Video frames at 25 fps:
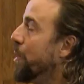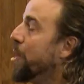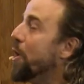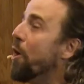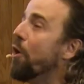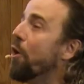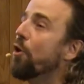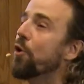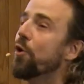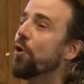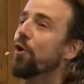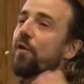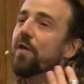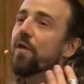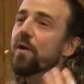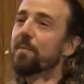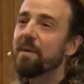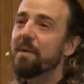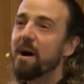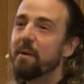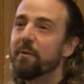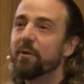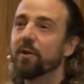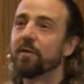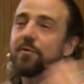We all know the
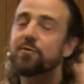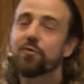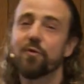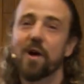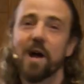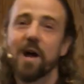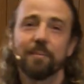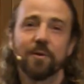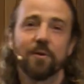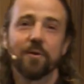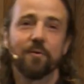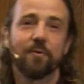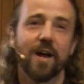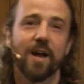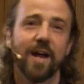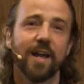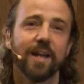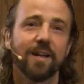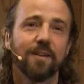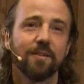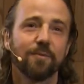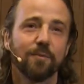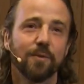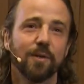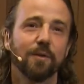power of drumming,
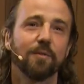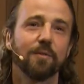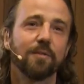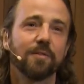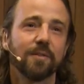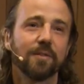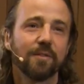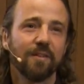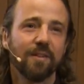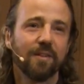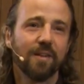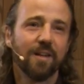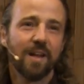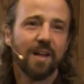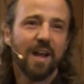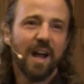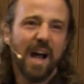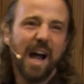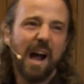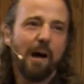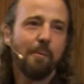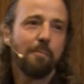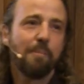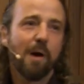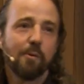right?
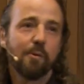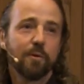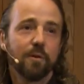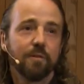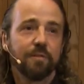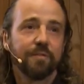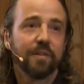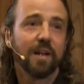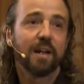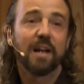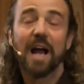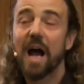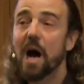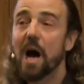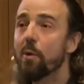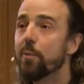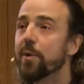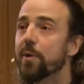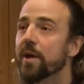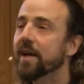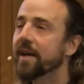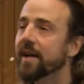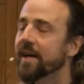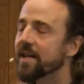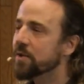How
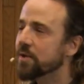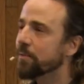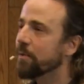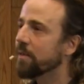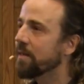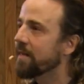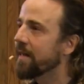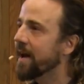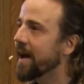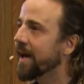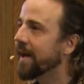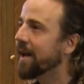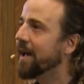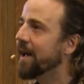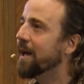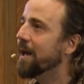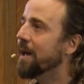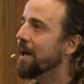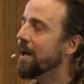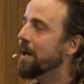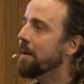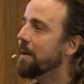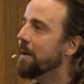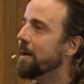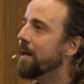we engage with that.
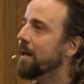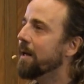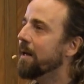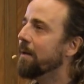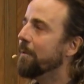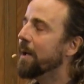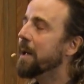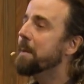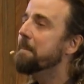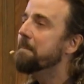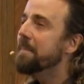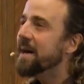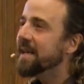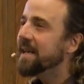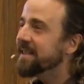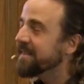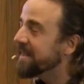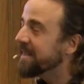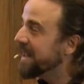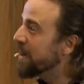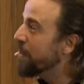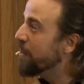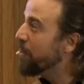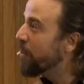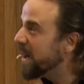
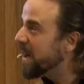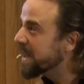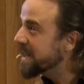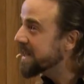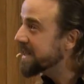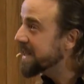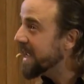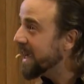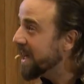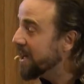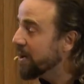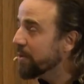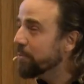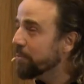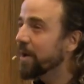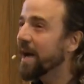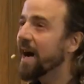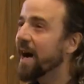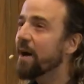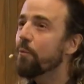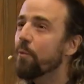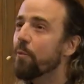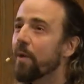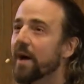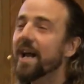Imagine that in 1 second, we
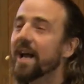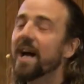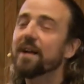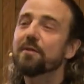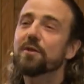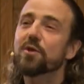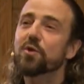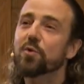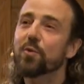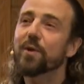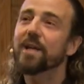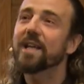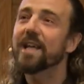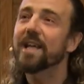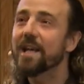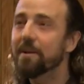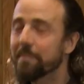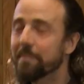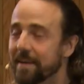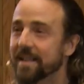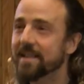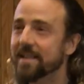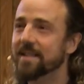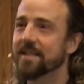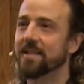have
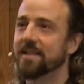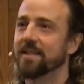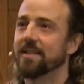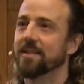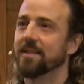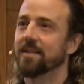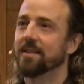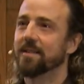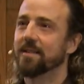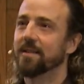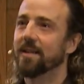128 beats.